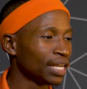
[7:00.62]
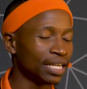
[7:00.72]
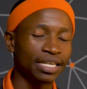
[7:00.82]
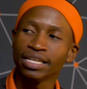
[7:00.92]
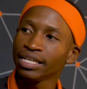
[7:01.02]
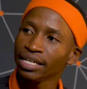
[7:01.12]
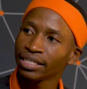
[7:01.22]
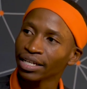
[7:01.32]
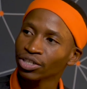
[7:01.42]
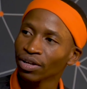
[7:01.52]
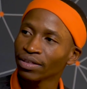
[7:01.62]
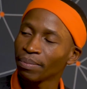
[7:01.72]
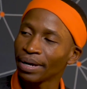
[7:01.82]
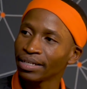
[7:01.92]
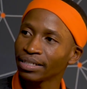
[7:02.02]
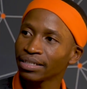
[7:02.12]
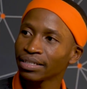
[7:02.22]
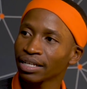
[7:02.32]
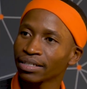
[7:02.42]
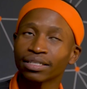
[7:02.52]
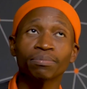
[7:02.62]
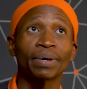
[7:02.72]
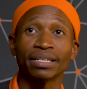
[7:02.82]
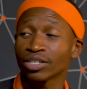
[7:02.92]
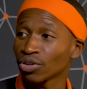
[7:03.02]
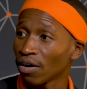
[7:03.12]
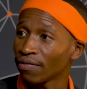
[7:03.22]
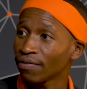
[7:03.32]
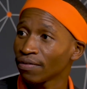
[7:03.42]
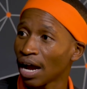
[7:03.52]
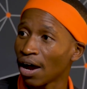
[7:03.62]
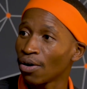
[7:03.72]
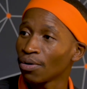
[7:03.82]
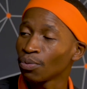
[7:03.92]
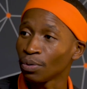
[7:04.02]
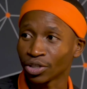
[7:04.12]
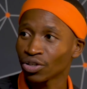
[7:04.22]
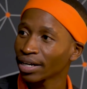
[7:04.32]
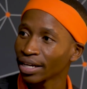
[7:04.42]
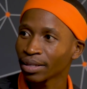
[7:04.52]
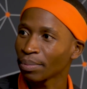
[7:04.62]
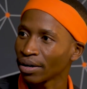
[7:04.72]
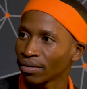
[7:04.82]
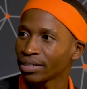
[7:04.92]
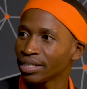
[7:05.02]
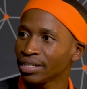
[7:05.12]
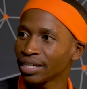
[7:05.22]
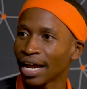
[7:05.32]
he, he, he touched on the base, basis of how we were struggling at the beginning of the season.